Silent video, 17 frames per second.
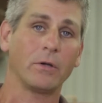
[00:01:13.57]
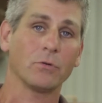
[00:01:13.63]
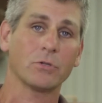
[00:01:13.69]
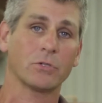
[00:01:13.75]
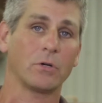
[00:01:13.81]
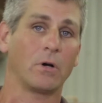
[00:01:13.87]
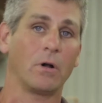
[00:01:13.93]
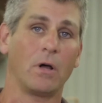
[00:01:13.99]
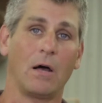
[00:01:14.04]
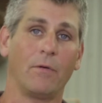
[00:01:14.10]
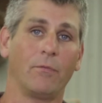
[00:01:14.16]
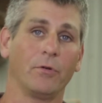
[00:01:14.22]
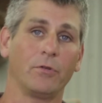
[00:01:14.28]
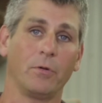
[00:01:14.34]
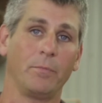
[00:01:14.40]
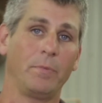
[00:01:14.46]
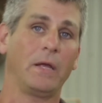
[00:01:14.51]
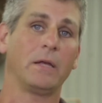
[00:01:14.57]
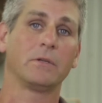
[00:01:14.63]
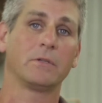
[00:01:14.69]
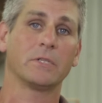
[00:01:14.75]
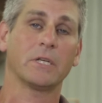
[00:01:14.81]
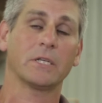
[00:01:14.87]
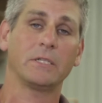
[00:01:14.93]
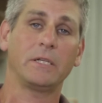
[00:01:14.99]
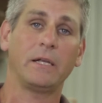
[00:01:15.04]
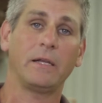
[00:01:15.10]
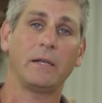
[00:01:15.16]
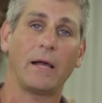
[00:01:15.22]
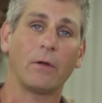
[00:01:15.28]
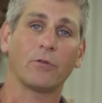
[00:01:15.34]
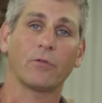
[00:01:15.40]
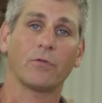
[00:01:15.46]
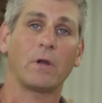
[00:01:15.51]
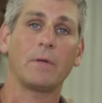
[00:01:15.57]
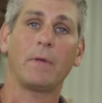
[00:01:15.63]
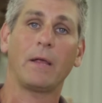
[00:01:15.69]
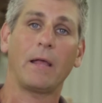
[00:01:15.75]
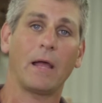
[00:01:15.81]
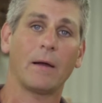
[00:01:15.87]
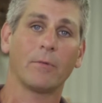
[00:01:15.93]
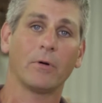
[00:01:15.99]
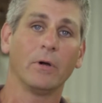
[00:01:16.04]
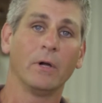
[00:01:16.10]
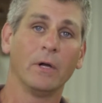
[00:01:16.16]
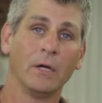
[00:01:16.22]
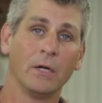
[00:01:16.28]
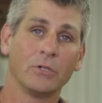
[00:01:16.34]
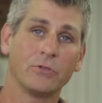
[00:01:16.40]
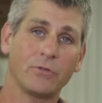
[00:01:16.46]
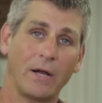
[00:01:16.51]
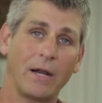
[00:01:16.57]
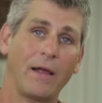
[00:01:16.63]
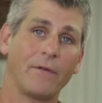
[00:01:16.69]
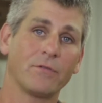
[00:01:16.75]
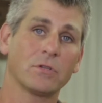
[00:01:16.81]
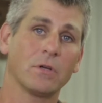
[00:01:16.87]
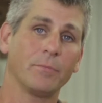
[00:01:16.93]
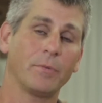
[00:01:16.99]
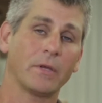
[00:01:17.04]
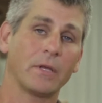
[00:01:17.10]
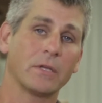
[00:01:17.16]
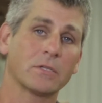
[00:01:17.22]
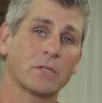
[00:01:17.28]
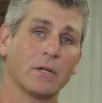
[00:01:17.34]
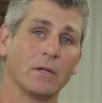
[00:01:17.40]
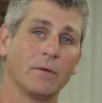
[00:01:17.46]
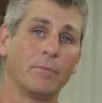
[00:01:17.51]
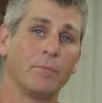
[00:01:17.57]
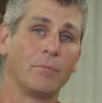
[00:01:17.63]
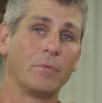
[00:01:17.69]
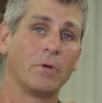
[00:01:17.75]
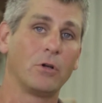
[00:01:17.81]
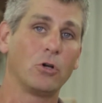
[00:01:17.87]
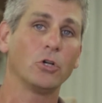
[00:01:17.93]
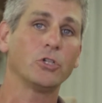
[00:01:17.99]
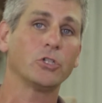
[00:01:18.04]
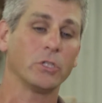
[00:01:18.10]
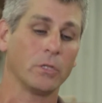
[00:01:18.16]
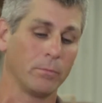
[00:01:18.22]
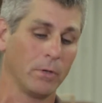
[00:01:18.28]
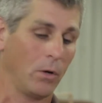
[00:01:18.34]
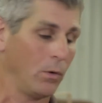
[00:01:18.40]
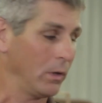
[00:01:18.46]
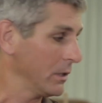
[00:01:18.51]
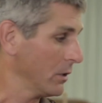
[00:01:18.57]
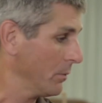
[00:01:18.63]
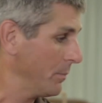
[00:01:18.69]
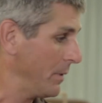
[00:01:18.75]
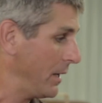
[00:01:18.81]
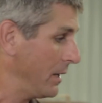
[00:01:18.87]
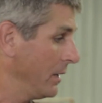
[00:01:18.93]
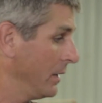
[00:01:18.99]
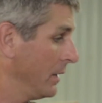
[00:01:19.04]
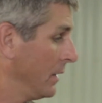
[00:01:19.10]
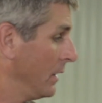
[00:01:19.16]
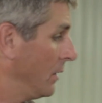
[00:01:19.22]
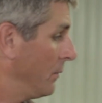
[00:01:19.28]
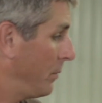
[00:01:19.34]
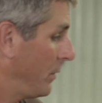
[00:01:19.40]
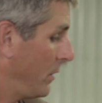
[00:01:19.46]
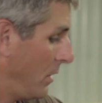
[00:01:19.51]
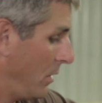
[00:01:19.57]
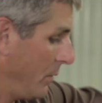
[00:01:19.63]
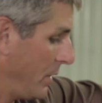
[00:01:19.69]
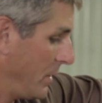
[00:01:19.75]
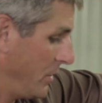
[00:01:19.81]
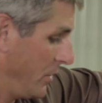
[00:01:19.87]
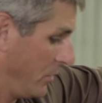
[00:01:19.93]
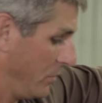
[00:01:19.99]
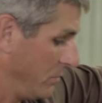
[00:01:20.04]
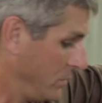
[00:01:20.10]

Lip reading: Don't start off with your big 16-ounce framing hammer. Try to have something that's going to cushion the blow a little bit. But all we do,